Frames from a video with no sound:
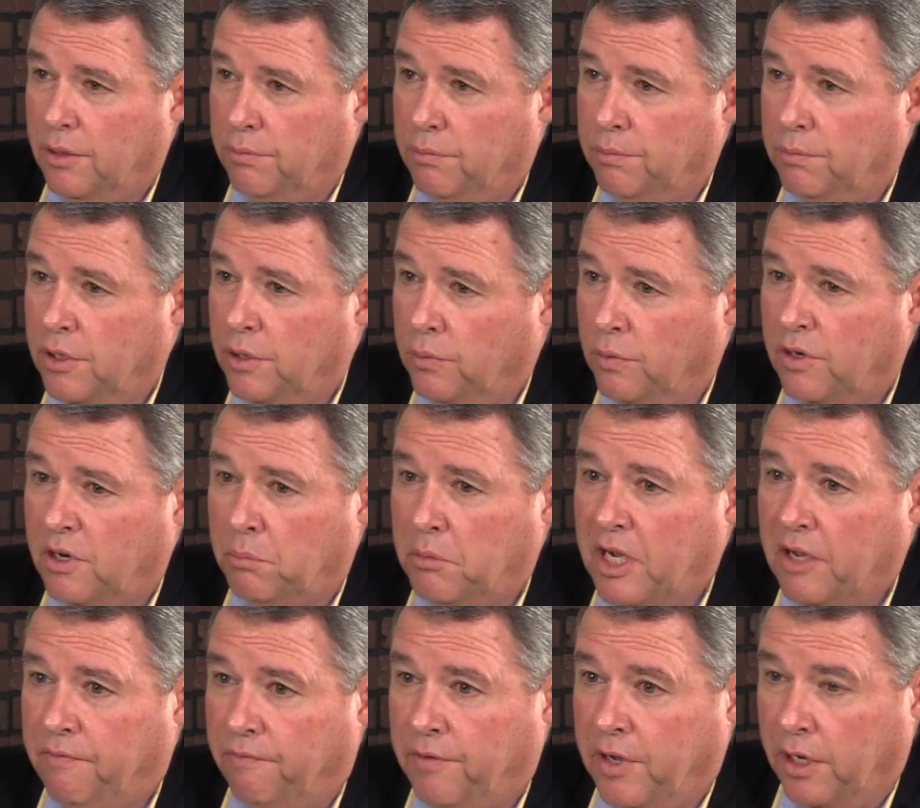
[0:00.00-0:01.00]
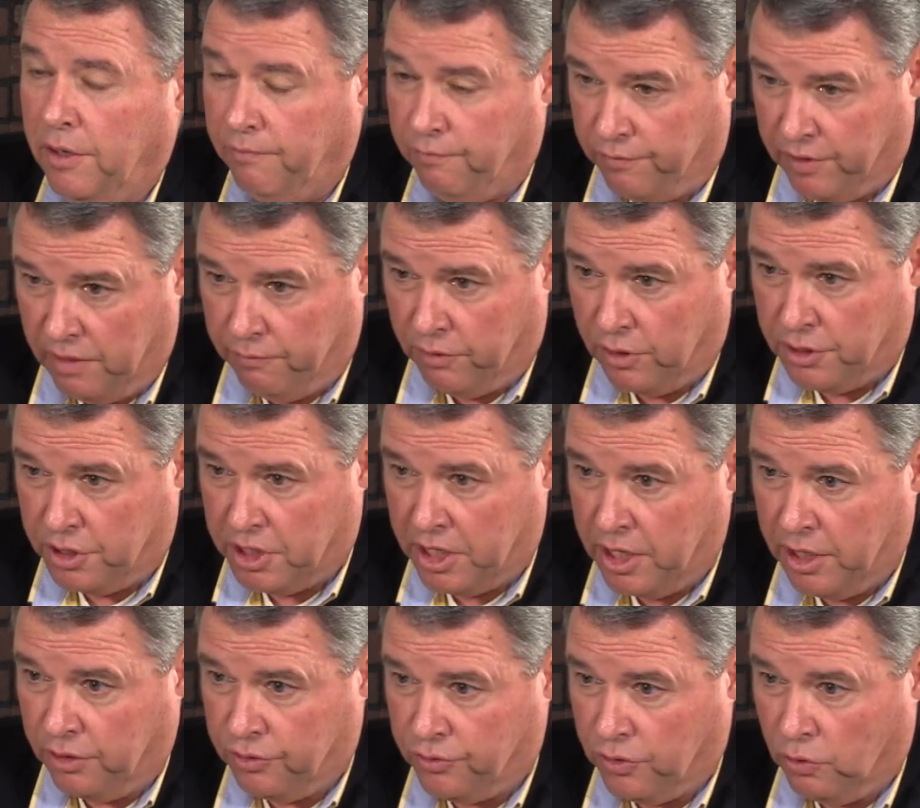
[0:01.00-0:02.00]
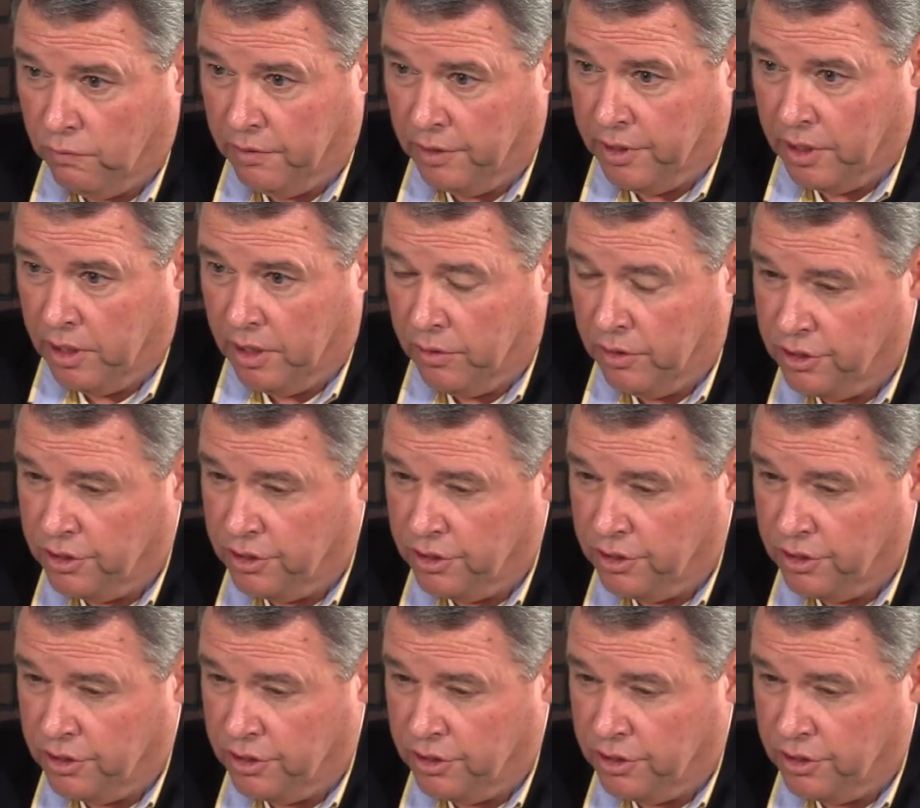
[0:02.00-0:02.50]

But one of my favorite sayings over there